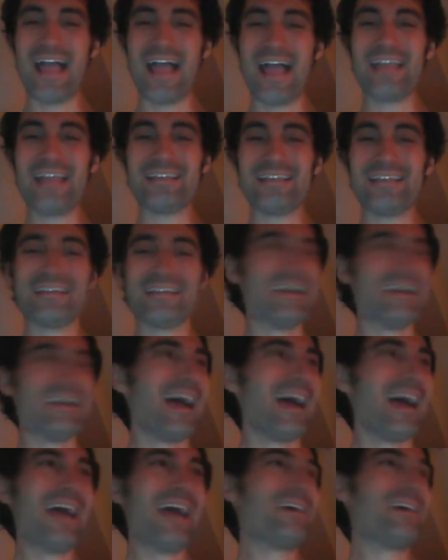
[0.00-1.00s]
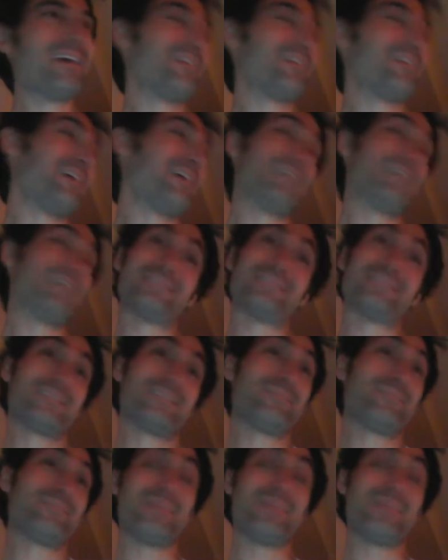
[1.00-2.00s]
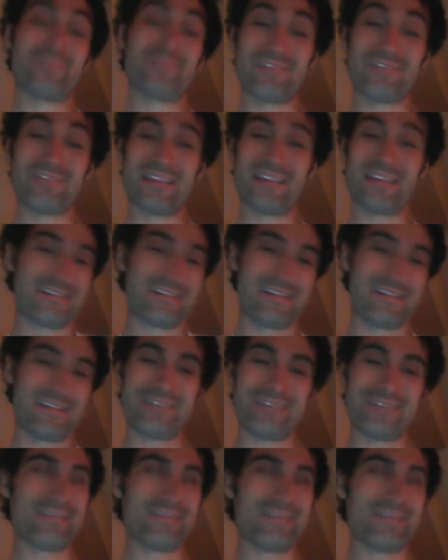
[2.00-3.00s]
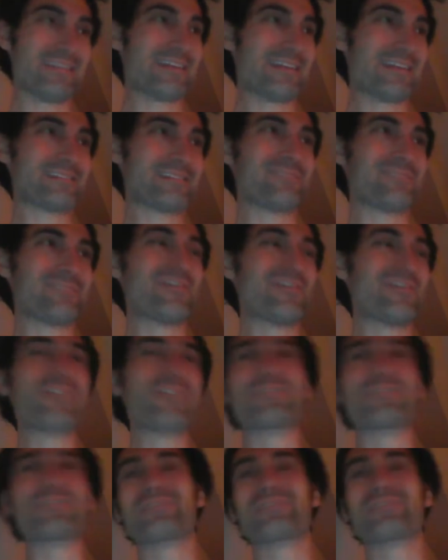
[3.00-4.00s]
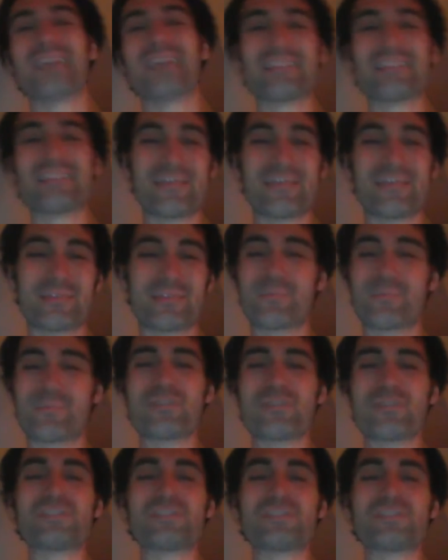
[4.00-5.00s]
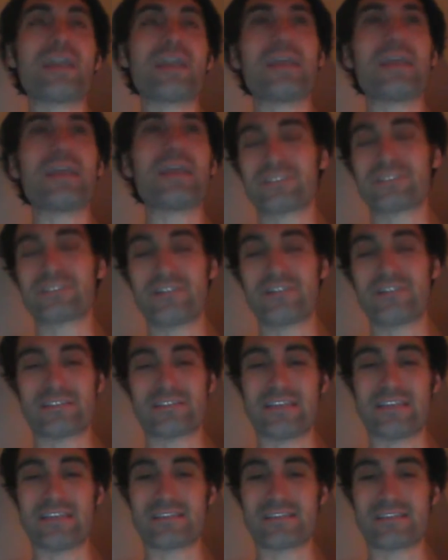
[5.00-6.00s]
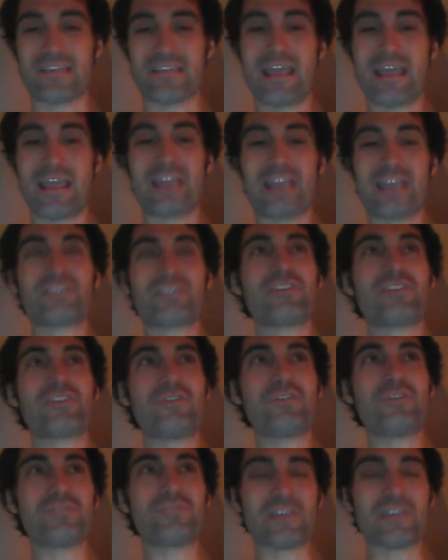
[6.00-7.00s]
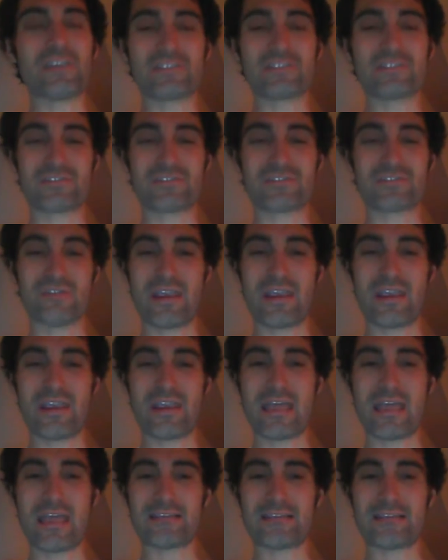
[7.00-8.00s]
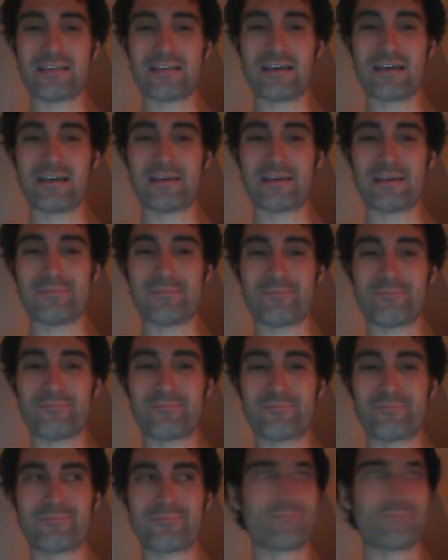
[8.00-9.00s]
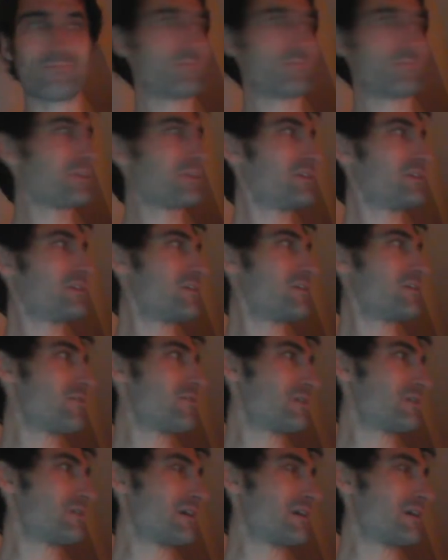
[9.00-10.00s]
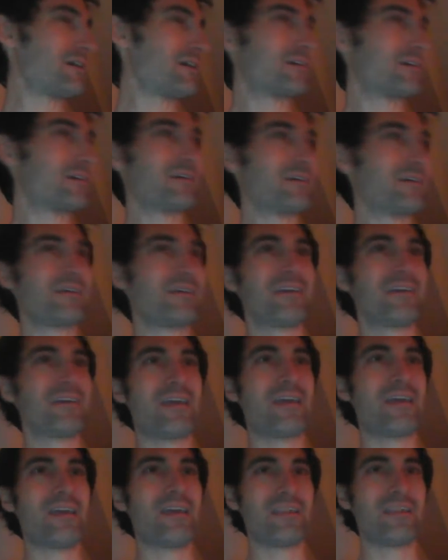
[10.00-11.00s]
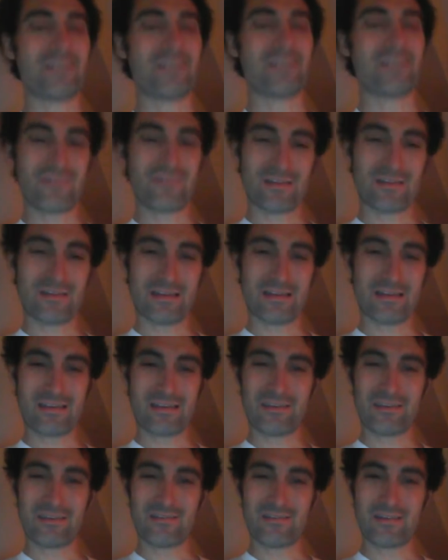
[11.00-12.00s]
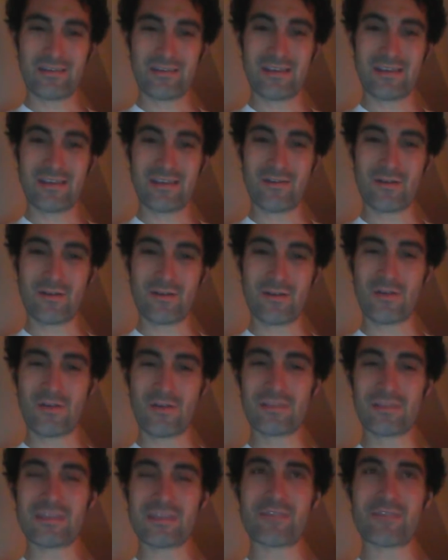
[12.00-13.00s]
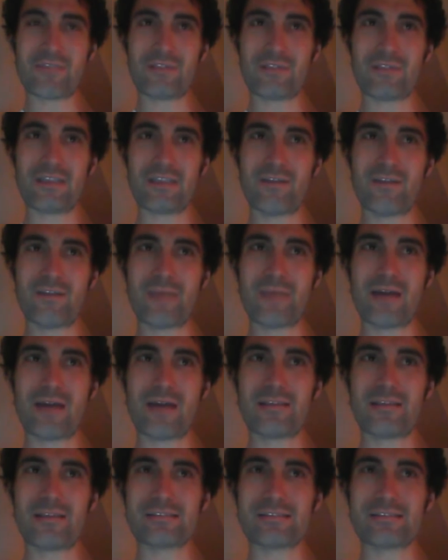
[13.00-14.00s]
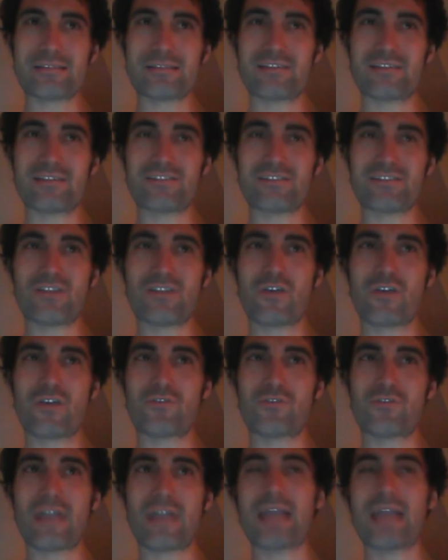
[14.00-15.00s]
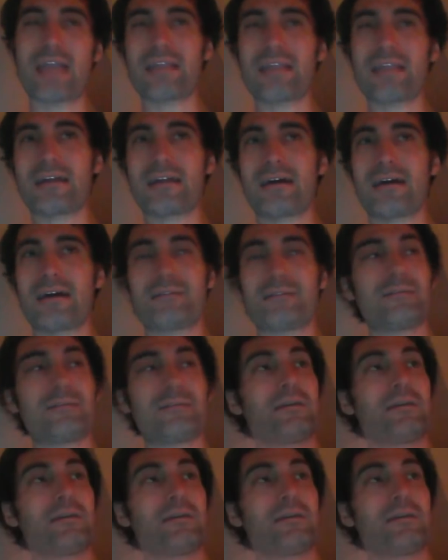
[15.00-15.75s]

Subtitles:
mean, certain people, I guess they're jokers with that type of thing. But no, in all seriousness, it's a huge industry, and you don't hear. The only thing you really hear about is creating a